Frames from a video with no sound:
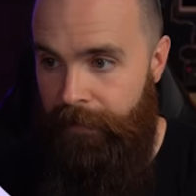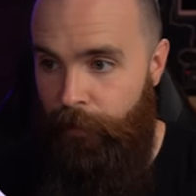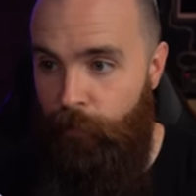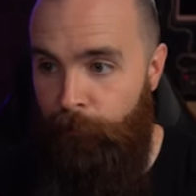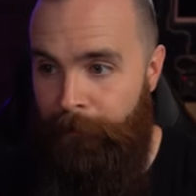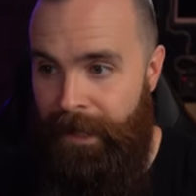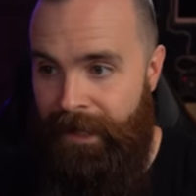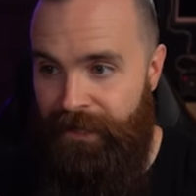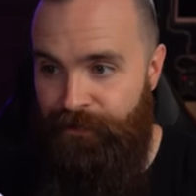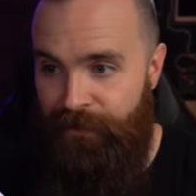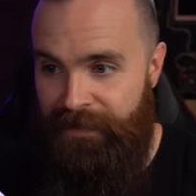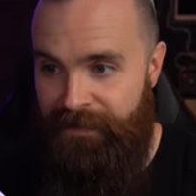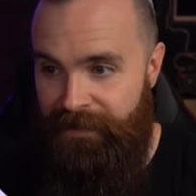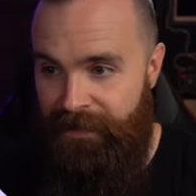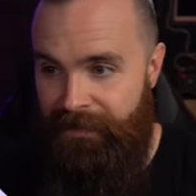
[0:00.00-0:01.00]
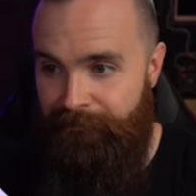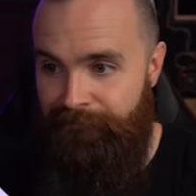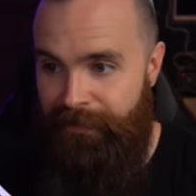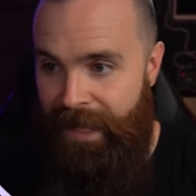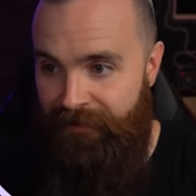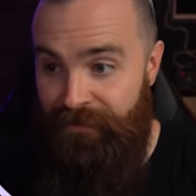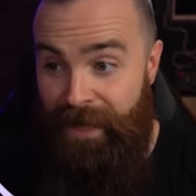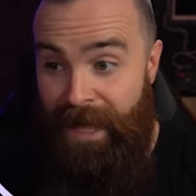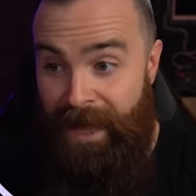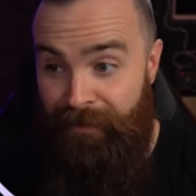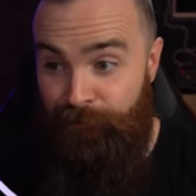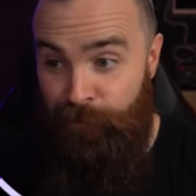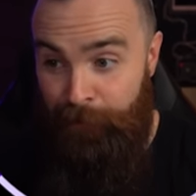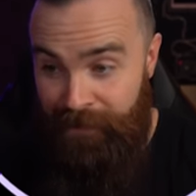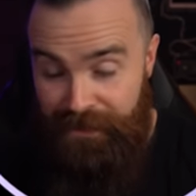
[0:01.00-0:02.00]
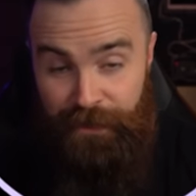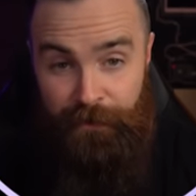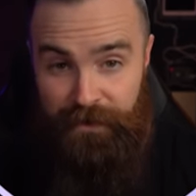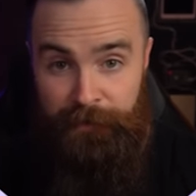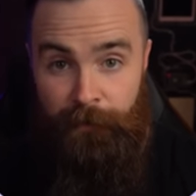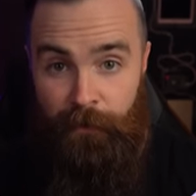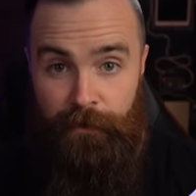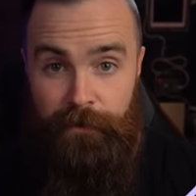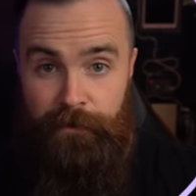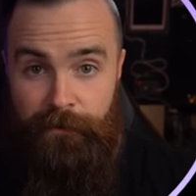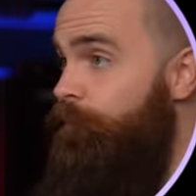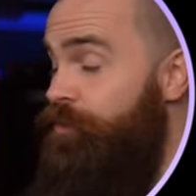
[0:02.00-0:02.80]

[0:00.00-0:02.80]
That whole MAC address thing, having to have promiscuous mode,